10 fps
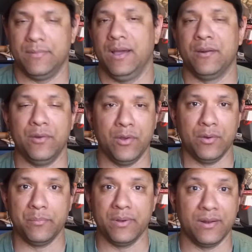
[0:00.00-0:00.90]
I don't
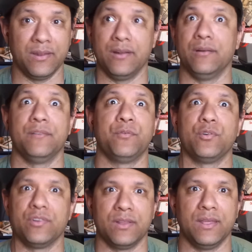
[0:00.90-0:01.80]
know, but,
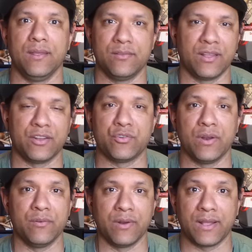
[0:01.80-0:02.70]
unfortunately, it's like a
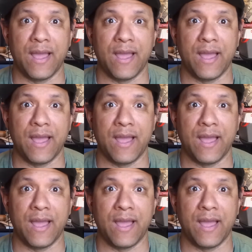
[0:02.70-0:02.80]
train wreck.